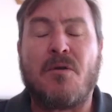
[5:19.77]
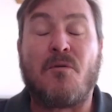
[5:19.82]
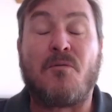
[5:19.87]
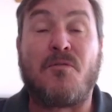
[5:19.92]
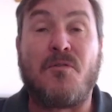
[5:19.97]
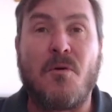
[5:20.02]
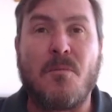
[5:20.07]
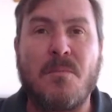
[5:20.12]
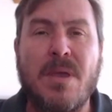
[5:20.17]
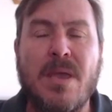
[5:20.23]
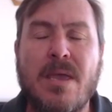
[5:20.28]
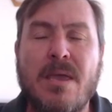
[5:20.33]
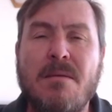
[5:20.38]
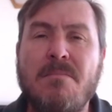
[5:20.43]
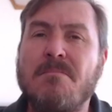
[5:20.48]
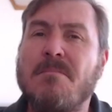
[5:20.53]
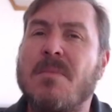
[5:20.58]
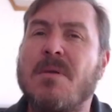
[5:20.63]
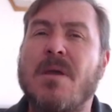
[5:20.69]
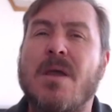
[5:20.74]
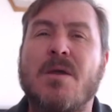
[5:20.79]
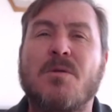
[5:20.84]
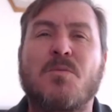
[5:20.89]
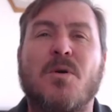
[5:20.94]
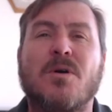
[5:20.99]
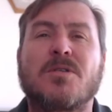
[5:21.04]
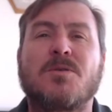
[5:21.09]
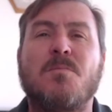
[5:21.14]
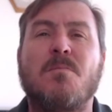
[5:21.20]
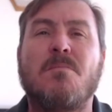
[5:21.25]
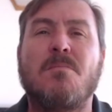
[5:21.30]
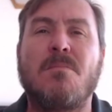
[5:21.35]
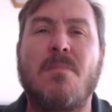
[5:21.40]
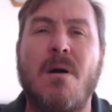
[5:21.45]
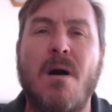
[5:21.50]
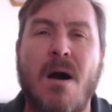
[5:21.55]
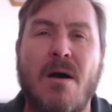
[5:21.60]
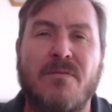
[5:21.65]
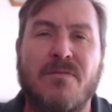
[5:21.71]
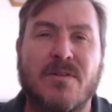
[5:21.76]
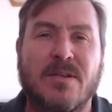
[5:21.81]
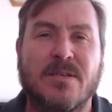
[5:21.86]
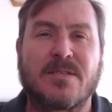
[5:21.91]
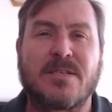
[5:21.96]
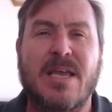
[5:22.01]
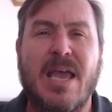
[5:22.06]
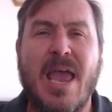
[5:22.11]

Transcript: For me, it was marvelous,